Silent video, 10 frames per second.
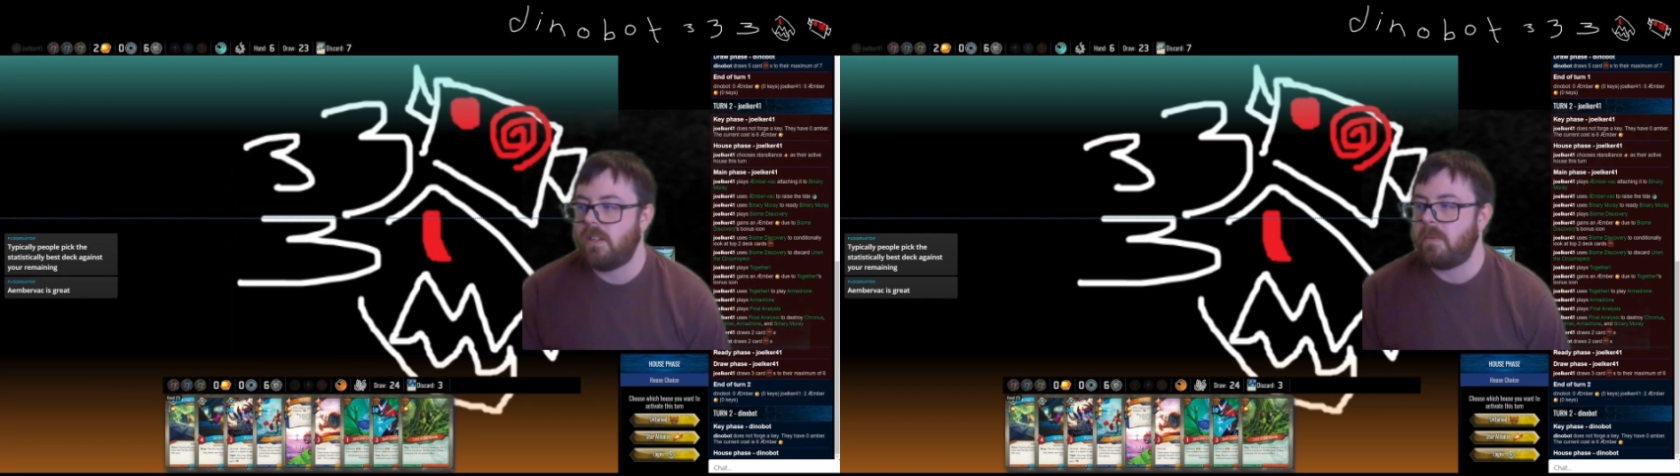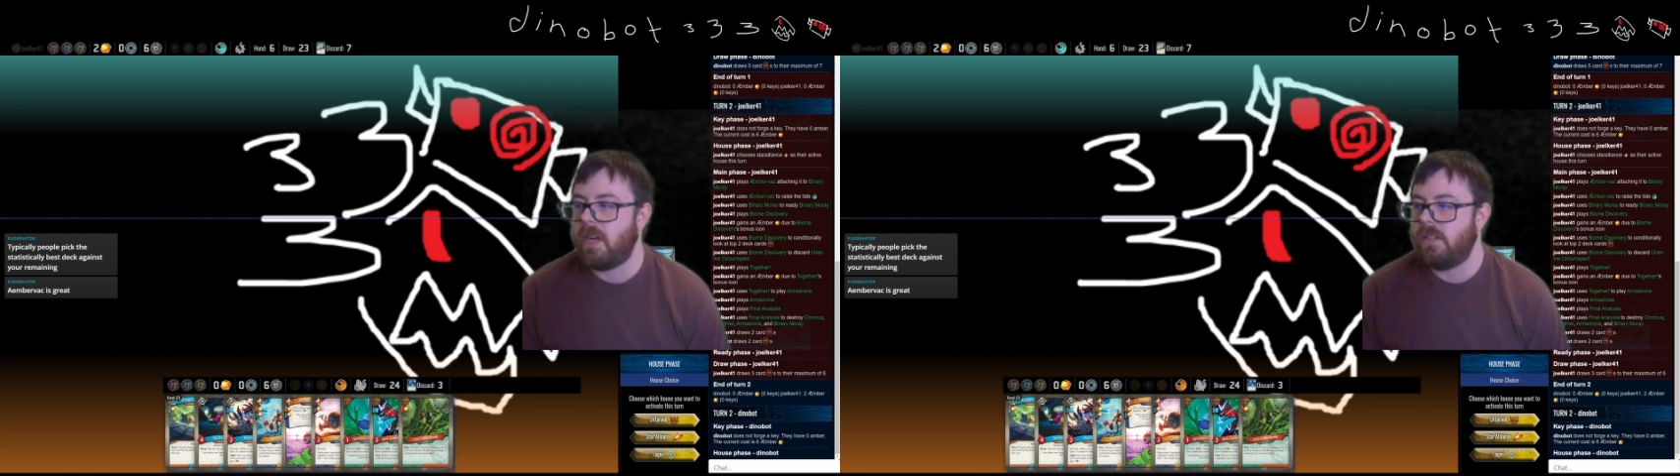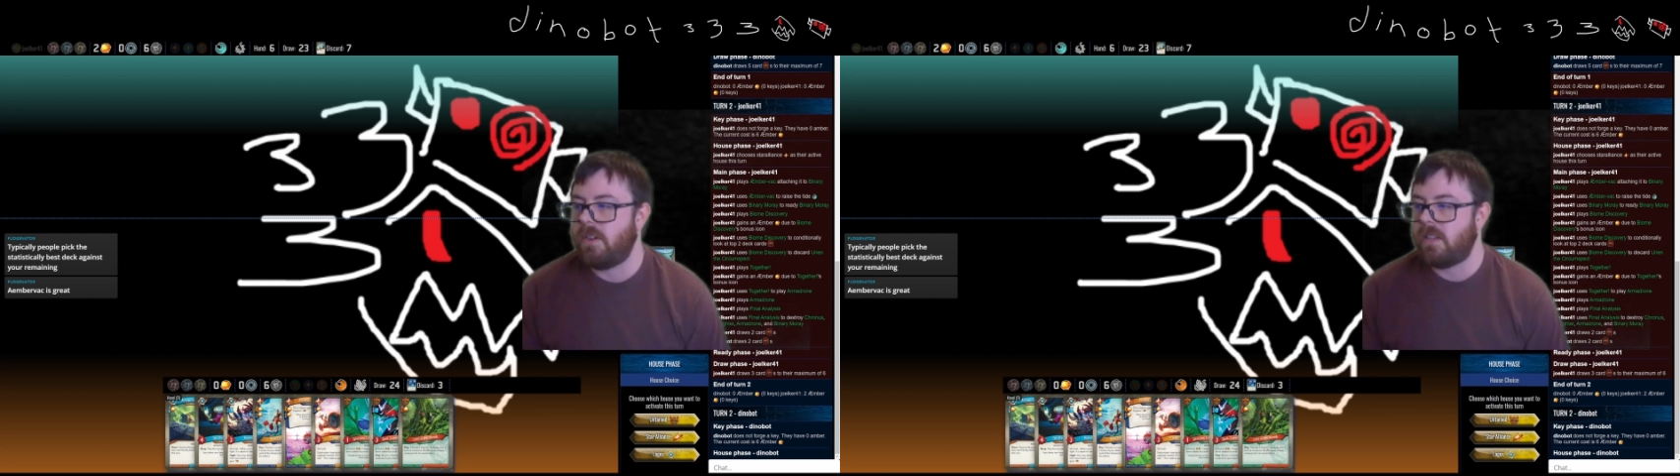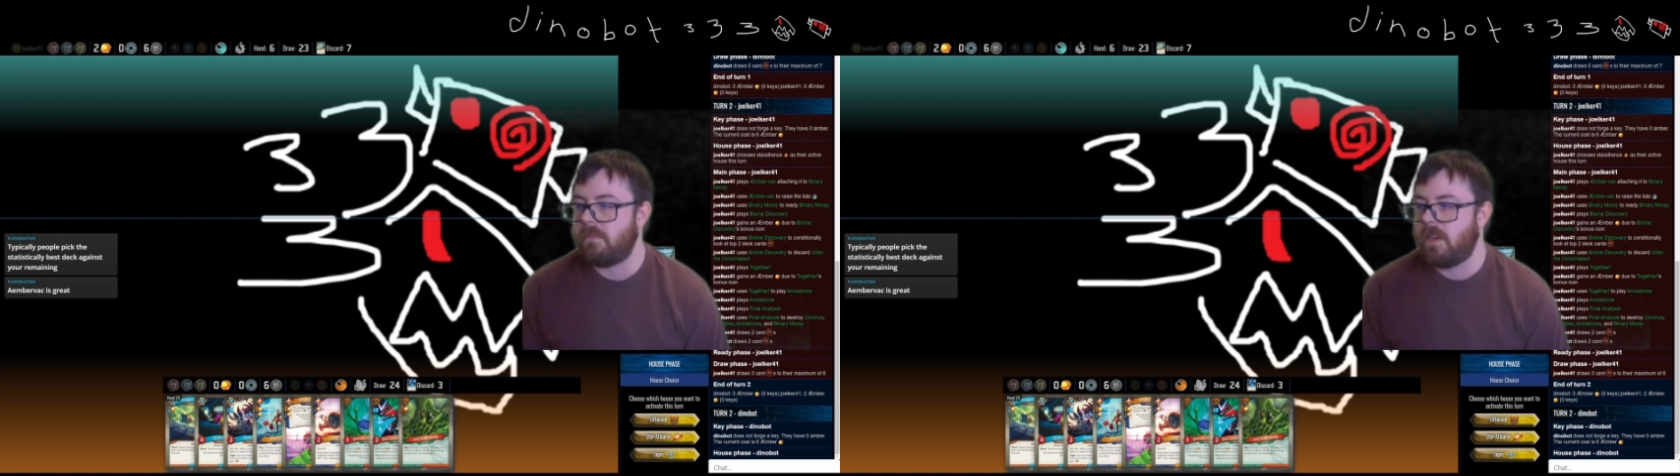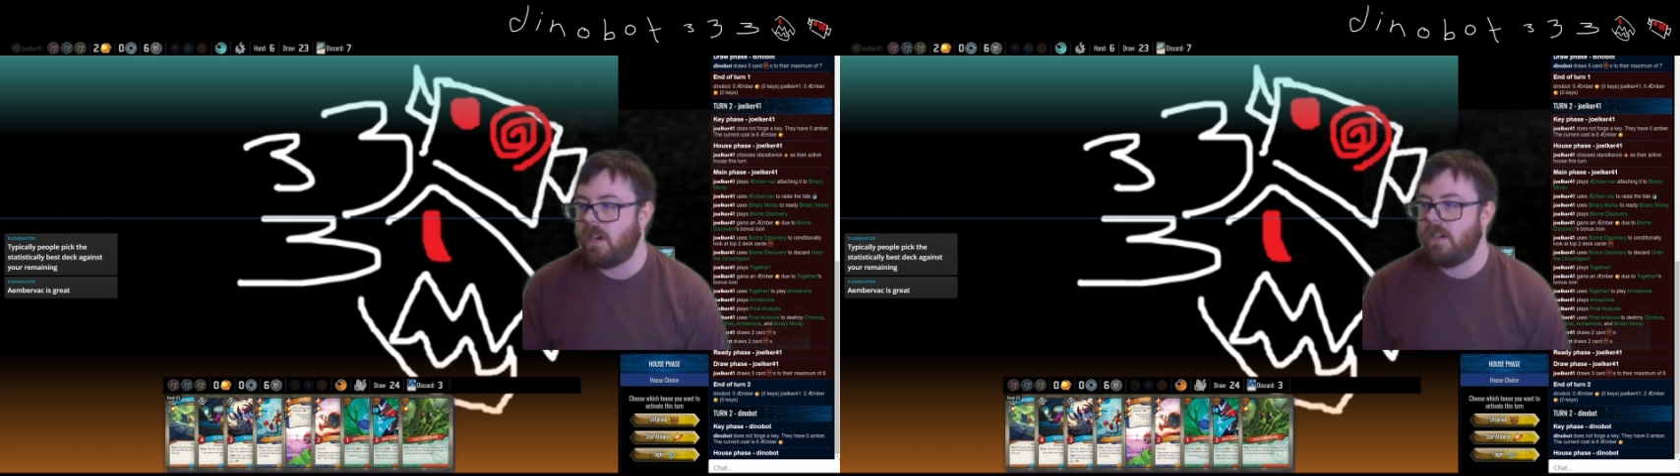but I draw some
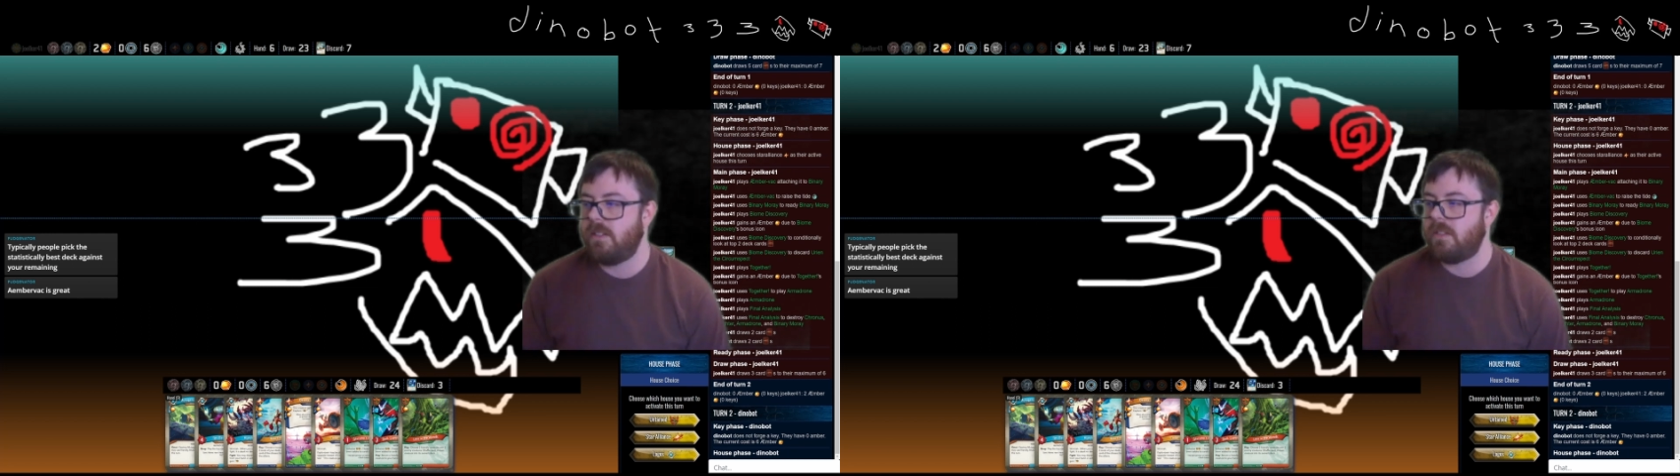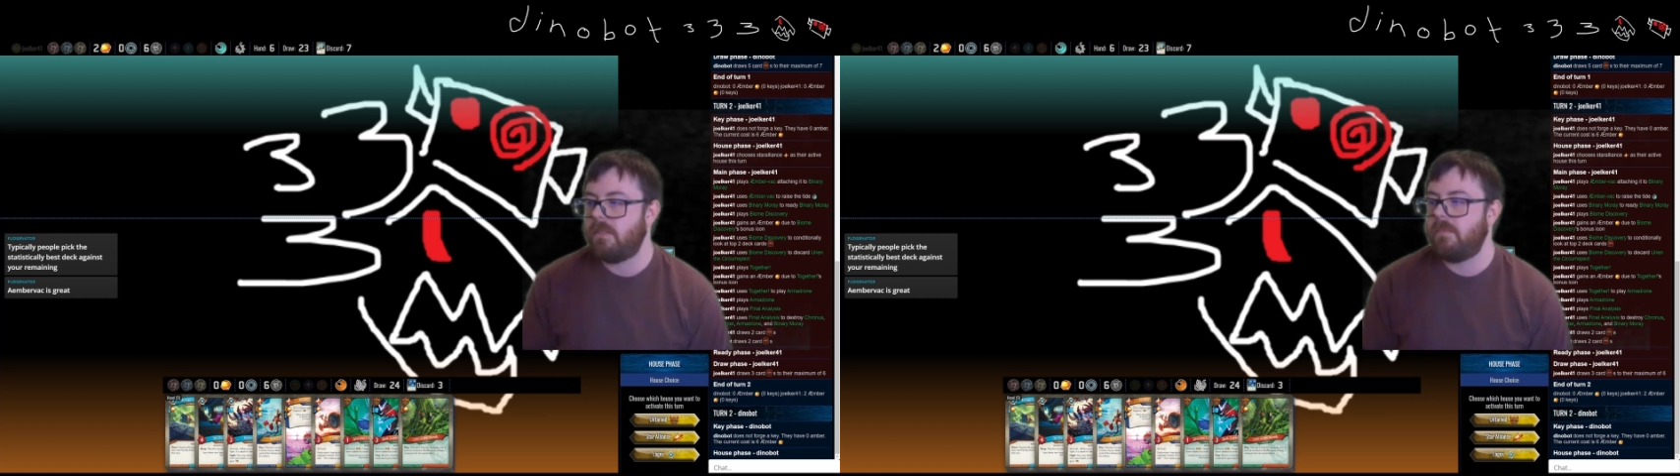cards.